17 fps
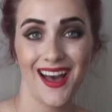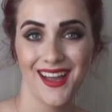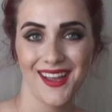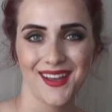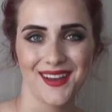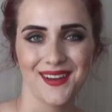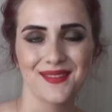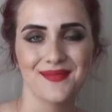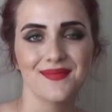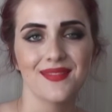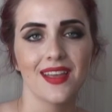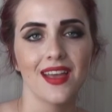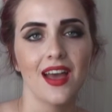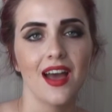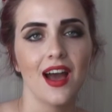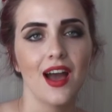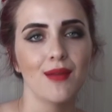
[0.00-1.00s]
Hiya,
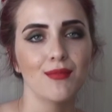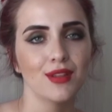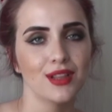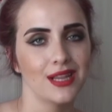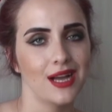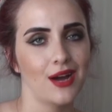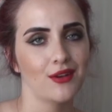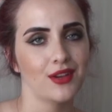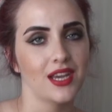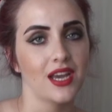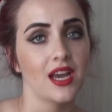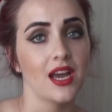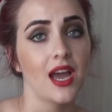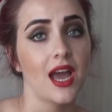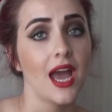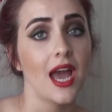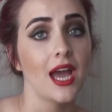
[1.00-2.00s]
I'm
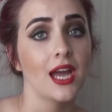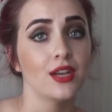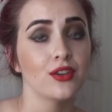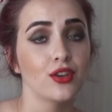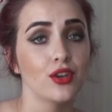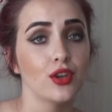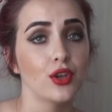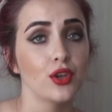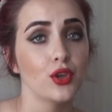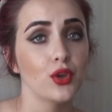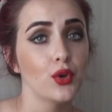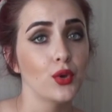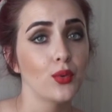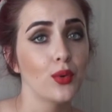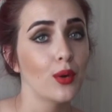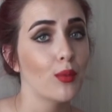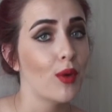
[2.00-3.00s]
Claudia and
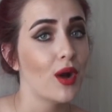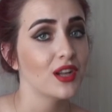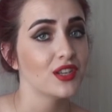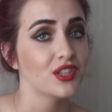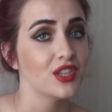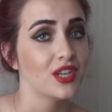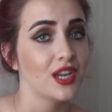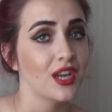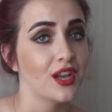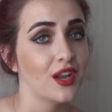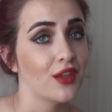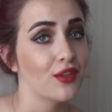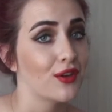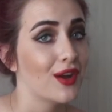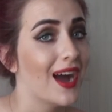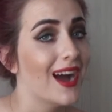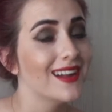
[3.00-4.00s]
you are watching
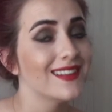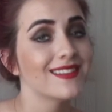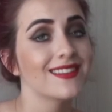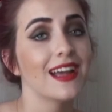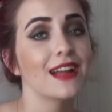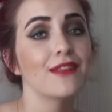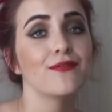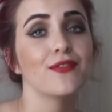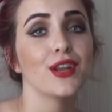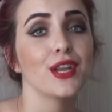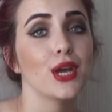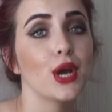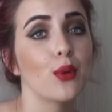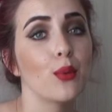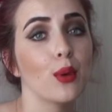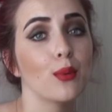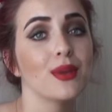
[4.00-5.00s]
another Hindsight
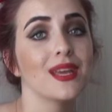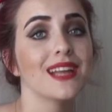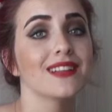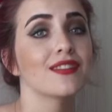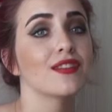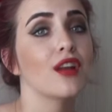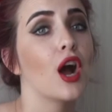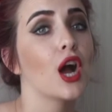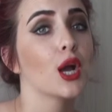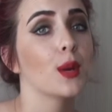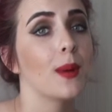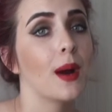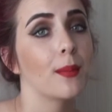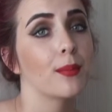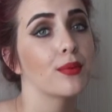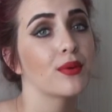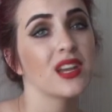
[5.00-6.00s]
video where we get to talk
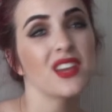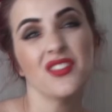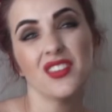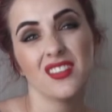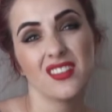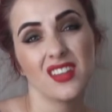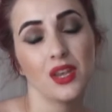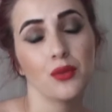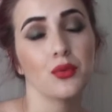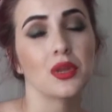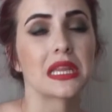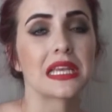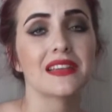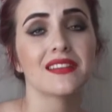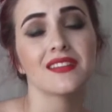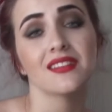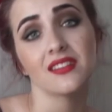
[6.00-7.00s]
about previously
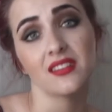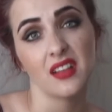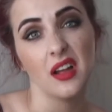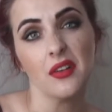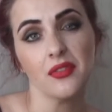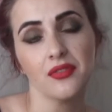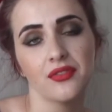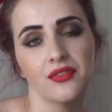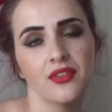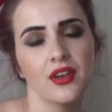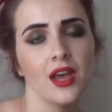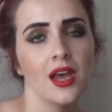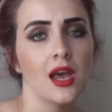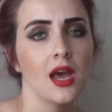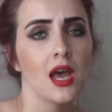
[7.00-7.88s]
released stuff.